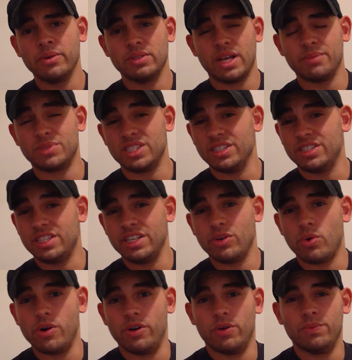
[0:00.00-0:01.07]
MCT
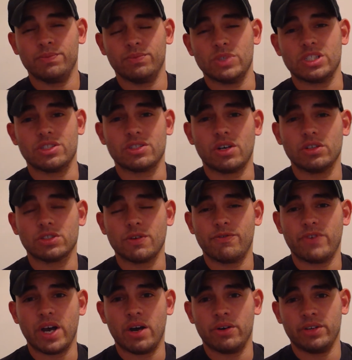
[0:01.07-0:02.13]
oil, which is also
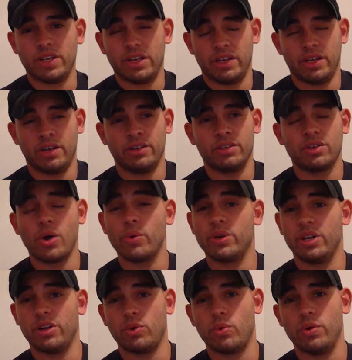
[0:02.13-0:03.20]
found in
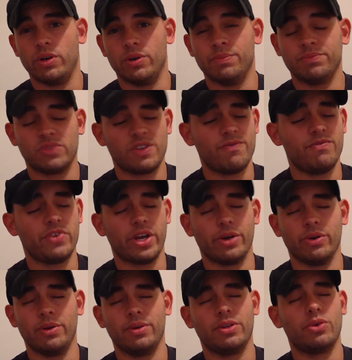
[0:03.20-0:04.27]
coconut oil.
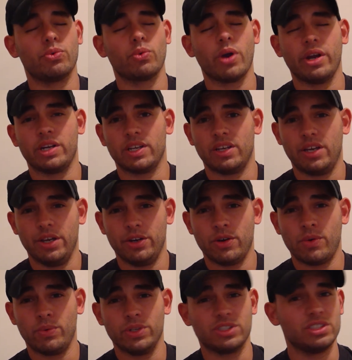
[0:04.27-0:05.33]
Very great in
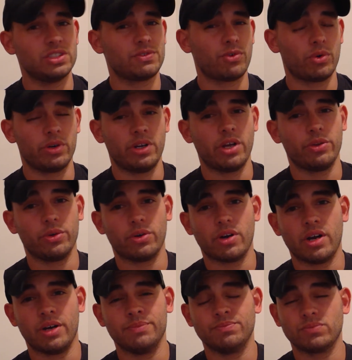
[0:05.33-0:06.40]
keto, which is for
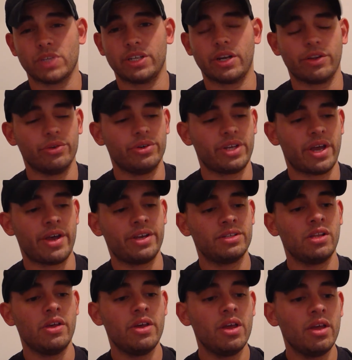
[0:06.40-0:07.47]
another day.
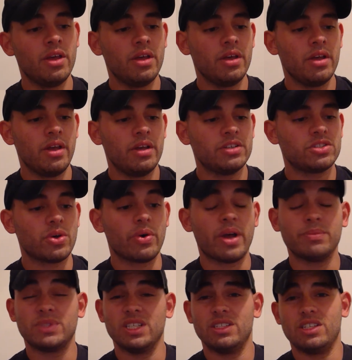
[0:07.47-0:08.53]
So
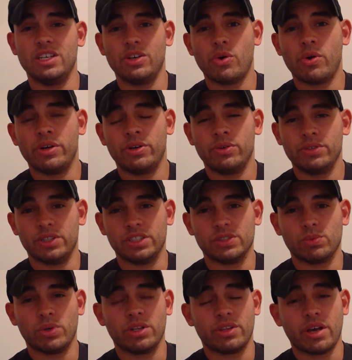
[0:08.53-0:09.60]
MCT oil
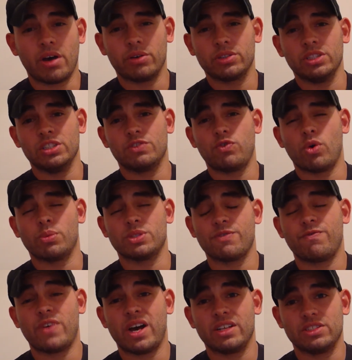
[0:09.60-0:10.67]
is one of the healthiest forms of
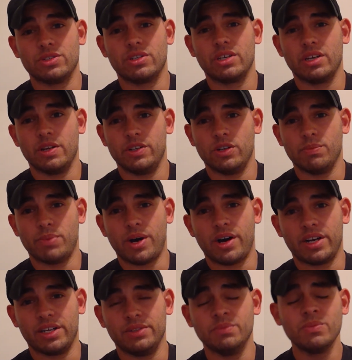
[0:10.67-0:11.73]
fats you can get in your
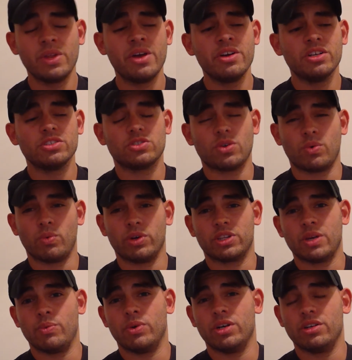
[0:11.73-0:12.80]
body. So what
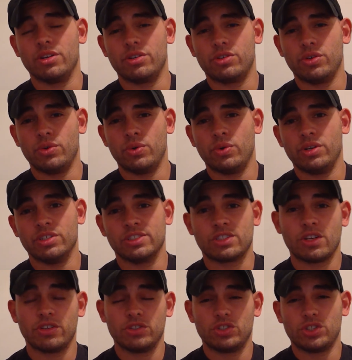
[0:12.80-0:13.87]
they wanted to do
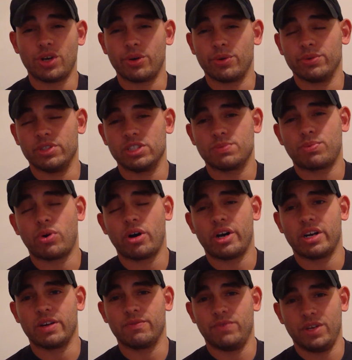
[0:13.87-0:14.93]
is shuttle this
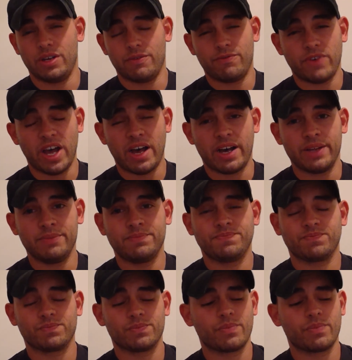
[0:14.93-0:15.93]
product via fat,